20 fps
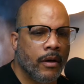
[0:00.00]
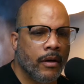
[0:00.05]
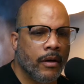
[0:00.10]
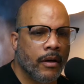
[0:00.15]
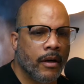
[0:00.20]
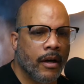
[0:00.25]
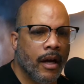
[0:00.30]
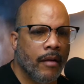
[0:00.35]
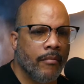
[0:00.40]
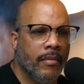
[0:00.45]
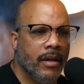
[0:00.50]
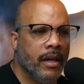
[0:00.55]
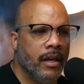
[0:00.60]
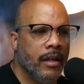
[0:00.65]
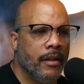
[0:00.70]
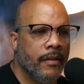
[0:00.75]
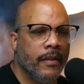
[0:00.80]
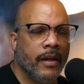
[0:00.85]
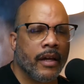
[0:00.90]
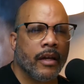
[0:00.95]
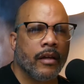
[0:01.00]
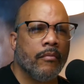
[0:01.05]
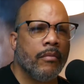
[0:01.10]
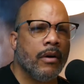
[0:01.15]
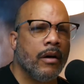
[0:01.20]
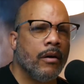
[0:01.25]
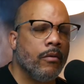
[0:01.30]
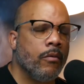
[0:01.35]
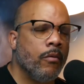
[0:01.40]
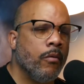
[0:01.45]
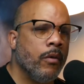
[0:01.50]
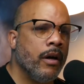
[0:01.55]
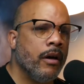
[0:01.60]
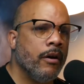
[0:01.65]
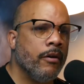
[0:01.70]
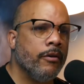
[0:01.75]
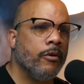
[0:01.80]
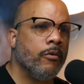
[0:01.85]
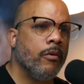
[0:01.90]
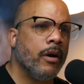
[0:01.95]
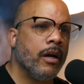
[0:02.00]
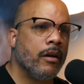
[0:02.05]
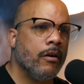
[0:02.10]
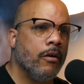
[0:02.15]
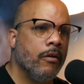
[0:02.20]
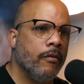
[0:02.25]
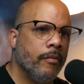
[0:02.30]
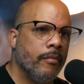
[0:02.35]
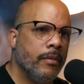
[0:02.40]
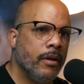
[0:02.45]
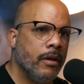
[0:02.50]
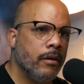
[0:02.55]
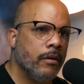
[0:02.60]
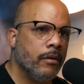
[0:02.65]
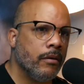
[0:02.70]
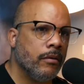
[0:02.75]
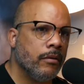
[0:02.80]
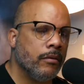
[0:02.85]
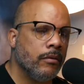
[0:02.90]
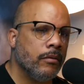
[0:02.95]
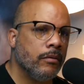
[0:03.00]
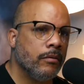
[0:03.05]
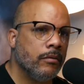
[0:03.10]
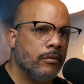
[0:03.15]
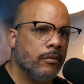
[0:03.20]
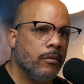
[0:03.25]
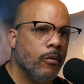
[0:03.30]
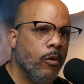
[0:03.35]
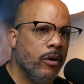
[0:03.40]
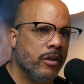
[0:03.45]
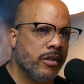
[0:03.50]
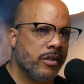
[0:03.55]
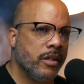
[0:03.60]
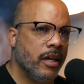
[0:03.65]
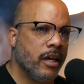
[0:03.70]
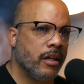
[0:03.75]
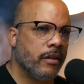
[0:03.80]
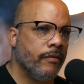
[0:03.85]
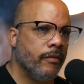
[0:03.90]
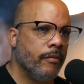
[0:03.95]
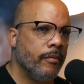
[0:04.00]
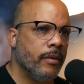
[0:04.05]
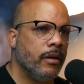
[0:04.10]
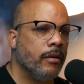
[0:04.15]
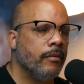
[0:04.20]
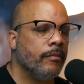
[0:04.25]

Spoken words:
I began thinking about, where do I go from here? What's next for me?